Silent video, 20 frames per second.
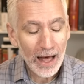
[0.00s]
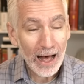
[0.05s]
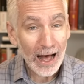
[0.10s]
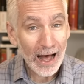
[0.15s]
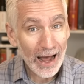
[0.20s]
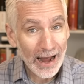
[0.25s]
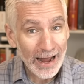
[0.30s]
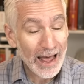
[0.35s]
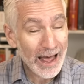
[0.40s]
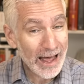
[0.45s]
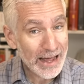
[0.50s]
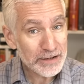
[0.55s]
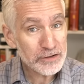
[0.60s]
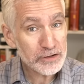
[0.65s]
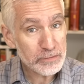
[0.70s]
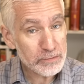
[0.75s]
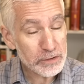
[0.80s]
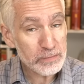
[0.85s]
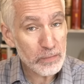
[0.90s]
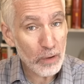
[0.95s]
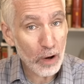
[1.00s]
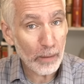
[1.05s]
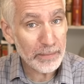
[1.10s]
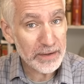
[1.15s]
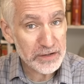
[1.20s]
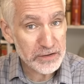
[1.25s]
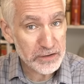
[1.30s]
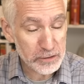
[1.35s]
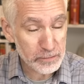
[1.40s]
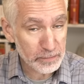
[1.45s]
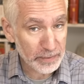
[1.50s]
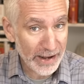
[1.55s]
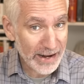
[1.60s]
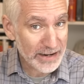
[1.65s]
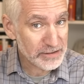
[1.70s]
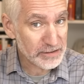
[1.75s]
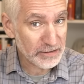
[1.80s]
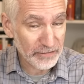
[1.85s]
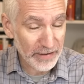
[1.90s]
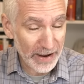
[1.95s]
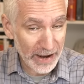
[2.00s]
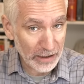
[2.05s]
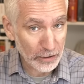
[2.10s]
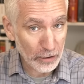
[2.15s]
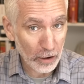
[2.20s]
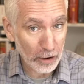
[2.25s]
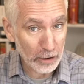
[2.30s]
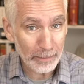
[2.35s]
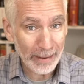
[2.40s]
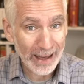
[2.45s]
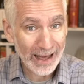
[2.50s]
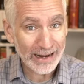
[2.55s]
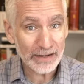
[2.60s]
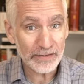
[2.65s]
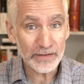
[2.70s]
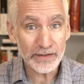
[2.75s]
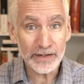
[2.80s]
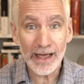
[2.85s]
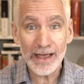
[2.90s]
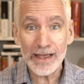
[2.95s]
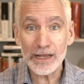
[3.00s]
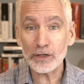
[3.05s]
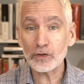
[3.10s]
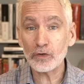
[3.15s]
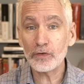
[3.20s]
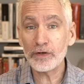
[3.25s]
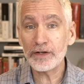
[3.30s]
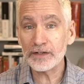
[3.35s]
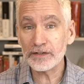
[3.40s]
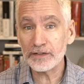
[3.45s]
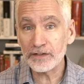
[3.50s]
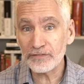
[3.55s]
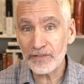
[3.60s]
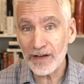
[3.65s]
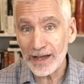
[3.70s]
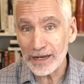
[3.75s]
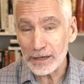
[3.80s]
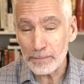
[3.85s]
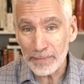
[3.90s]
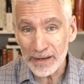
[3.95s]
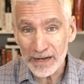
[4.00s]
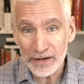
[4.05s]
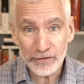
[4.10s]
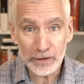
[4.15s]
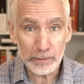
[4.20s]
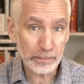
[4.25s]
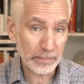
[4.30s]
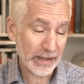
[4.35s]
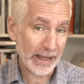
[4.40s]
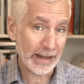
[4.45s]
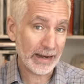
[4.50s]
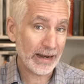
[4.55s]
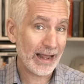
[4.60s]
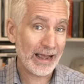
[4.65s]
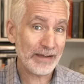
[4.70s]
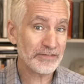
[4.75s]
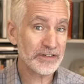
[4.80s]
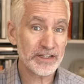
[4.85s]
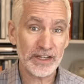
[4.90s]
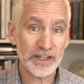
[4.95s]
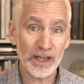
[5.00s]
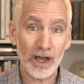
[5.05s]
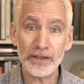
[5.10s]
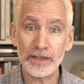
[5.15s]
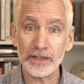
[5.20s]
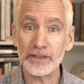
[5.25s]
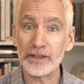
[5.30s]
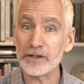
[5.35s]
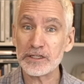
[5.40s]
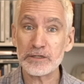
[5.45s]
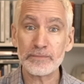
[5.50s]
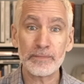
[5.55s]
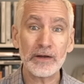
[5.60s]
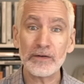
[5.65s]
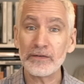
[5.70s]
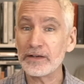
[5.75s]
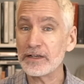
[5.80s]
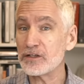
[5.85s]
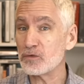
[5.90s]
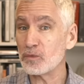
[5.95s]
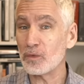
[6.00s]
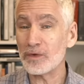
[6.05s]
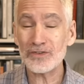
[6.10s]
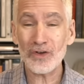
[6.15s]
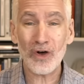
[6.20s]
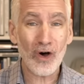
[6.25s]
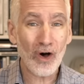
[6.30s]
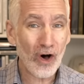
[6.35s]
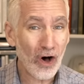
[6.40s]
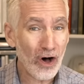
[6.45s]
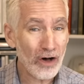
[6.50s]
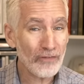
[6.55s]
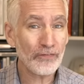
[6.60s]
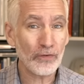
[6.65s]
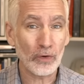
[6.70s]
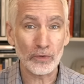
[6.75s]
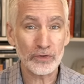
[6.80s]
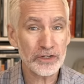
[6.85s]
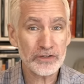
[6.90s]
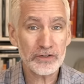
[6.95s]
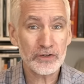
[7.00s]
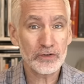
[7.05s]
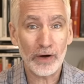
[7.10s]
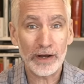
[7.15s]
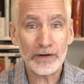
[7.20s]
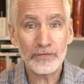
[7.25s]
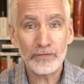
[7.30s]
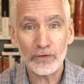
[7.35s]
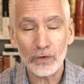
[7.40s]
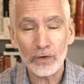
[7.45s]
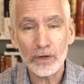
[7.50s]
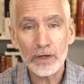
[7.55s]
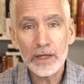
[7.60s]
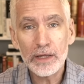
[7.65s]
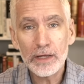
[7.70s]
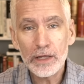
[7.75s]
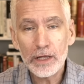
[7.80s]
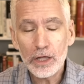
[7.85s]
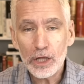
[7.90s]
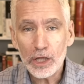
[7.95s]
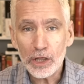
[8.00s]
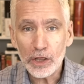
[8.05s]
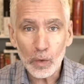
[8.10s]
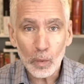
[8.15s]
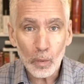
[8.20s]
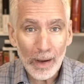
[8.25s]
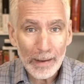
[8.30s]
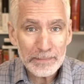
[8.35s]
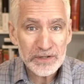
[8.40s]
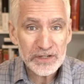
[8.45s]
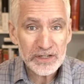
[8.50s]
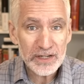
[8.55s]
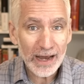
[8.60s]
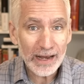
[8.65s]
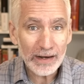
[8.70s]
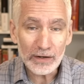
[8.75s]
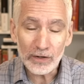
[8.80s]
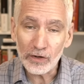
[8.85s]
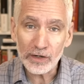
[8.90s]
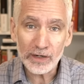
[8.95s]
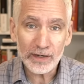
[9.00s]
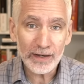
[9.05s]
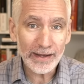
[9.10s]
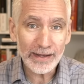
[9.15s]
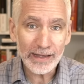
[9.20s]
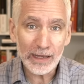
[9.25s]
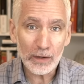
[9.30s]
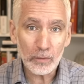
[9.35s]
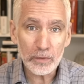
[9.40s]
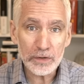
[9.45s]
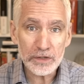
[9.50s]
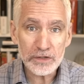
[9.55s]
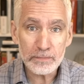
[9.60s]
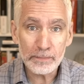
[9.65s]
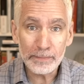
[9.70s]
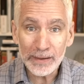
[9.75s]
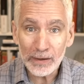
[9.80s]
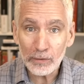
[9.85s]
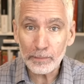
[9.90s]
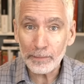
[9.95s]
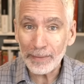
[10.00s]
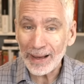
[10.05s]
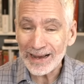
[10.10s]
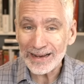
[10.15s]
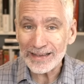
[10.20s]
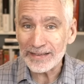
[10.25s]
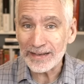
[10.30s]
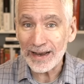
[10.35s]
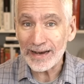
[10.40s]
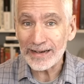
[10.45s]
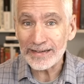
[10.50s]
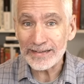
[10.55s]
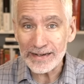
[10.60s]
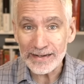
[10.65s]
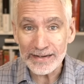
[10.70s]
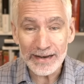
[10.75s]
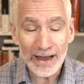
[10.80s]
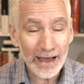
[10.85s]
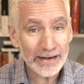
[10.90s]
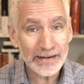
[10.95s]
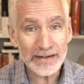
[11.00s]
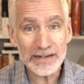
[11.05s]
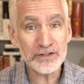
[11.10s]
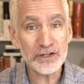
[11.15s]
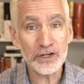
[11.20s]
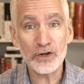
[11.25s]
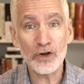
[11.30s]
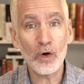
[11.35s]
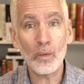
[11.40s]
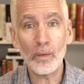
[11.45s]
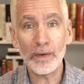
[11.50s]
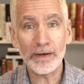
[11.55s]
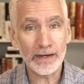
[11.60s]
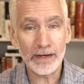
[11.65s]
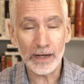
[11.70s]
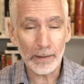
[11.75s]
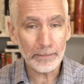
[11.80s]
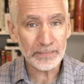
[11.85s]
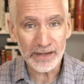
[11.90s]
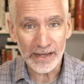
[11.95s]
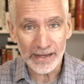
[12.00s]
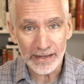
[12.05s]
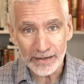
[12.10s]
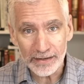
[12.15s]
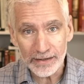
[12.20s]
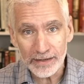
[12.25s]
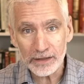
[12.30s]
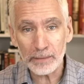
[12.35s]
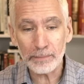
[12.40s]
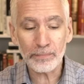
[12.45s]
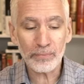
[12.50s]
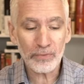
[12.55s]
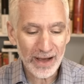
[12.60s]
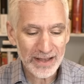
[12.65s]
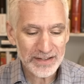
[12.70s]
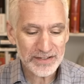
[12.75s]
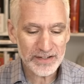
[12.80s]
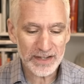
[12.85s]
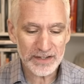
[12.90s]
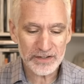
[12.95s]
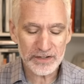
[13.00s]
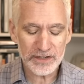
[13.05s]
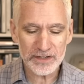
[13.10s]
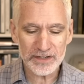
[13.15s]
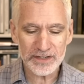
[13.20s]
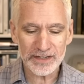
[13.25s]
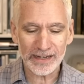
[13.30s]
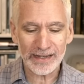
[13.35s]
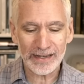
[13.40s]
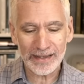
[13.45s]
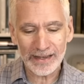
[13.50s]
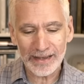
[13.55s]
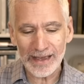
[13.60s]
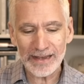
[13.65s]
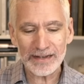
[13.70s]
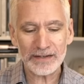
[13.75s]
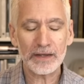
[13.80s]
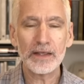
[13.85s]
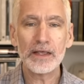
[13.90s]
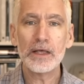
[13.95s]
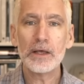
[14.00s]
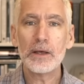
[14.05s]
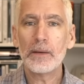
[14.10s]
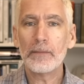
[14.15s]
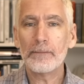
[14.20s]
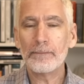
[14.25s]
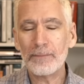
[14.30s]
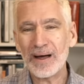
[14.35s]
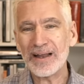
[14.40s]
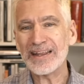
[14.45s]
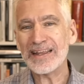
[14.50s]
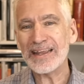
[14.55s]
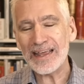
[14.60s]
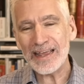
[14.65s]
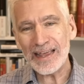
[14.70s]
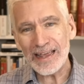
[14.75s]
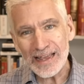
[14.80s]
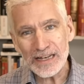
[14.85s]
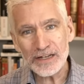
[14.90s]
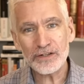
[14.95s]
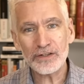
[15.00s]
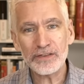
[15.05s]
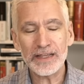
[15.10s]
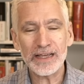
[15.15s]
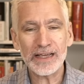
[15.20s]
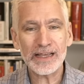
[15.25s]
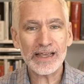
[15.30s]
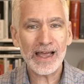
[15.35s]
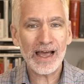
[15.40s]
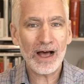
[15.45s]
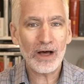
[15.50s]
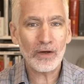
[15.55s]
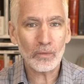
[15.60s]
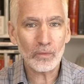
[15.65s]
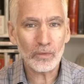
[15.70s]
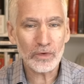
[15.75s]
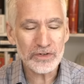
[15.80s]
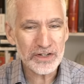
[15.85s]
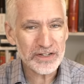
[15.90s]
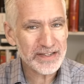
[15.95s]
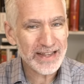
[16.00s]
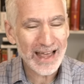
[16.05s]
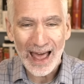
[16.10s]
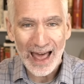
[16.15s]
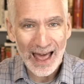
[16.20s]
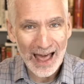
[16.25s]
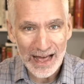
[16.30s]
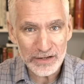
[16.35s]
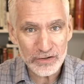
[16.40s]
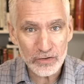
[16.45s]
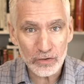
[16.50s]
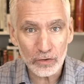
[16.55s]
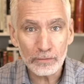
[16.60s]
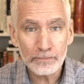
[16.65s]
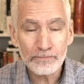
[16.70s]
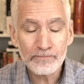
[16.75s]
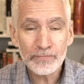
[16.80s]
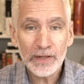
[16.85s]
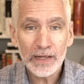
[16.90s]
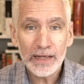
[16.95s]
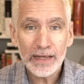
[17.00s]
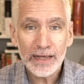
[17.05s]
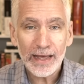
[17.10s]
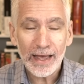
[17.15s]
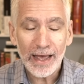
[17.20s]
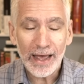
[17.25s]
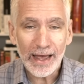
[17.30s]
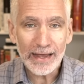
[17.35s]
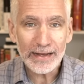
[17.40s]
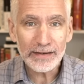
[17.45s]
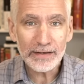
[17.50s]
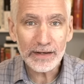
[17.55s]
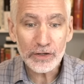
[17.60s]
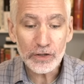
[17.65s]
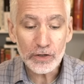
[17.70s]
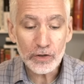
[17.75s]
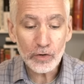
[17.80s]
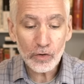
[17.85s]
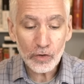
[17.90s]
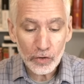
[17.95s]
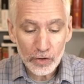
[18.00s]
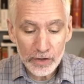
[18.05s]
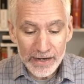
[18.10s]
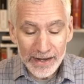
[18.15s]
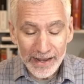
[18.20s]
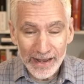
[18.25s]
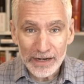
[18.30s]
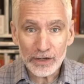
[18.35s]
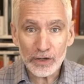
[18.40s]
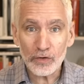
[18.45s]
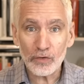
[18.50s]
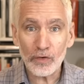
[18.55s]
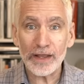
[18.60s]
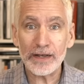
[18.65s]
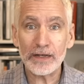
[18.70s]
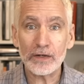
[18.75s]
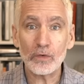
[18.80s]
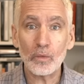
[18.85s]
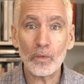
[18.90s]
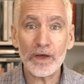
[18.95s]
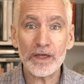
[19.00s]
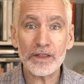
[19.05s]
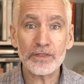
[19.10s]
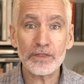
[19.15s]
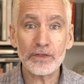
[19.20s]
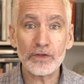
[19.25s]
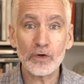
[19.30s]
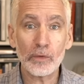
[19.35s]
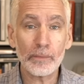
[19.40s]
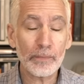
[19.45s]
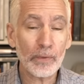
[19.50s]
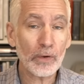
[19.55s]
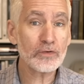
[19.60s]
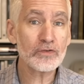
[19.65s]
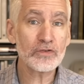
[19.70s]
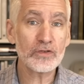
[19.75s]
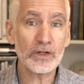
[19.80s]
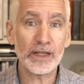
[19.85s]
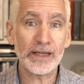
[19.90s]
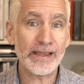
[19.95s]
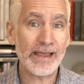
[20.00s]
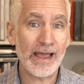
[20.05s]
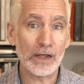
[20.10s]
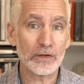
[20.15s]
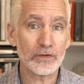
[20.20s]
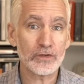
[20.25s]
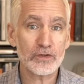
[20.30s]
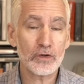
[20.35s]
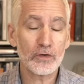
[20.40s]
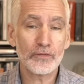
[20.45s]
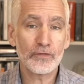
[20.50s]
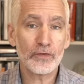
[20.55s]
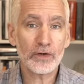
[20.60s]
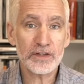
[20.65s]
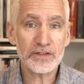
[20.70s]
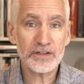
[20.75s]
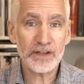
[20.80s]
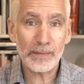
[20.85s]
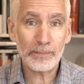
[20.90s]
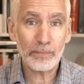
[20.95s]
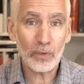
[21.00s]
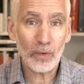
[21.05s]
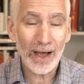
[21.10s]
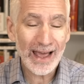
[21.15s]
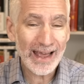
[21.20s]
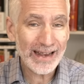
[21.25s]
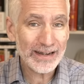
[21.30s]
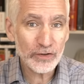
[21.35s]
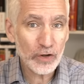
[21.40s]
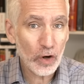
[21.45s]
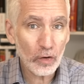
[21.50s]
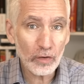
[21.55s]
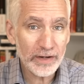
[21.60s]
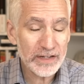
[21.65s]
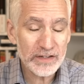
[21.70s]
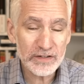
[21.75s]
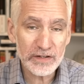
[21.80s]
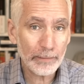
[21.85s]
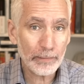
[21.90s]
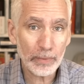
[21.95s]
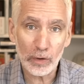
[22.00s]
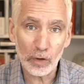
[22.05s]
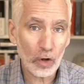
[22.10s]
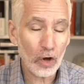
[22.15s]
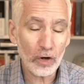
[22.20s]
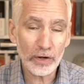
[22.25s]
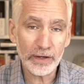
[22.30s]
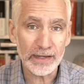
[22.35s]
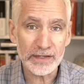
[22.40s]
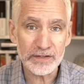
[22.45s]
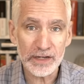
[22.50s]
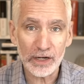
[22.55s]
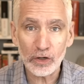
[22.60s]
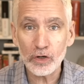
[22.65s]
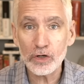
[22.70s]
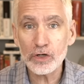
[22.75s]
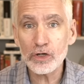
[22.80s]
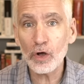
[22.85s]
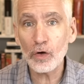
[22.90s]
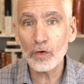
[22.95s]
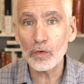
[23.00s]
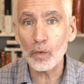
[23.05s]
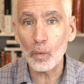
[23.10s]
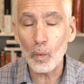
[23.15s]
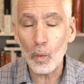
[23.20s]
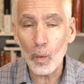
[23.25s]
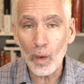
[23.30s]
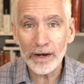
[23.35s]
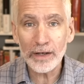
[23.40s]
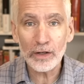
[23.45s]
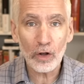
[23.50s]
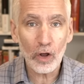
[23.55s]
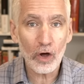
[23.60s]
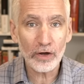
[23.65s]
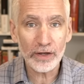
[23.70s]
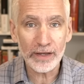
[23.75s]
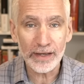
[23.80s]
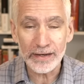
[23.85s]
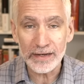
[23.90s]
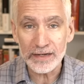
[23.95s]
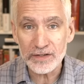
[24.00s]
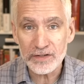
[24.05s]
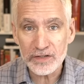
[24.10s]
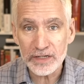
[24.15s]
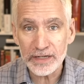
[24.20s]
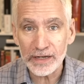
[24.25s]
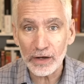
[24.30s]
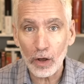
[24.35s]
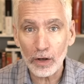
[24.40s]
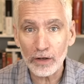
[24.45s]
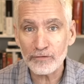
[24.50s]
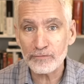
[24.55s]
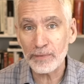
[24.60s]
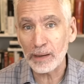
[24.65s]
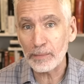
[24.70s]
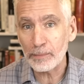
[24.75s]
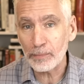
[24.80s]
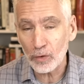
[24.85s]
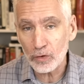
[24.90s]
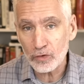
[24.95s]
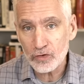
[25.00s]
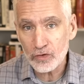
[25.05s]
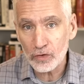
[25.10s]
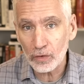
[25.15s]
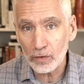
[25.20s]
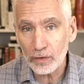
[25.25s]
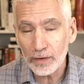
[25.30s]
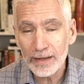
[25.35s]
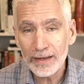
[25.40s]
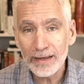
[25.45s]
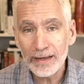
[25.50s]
I had some small business plans at Vanguard back in the day, including a defined benefit plan. And I have to tell you, the experience was awful, just dreadful. Their website looked like it was built back in the 1990s and no one had updated it. The processes to get money into the account were just a hassle. And you couldn't integrate it with your personal account. So for example, I had totally separate logins. I couldn't go to one login and see all of my personal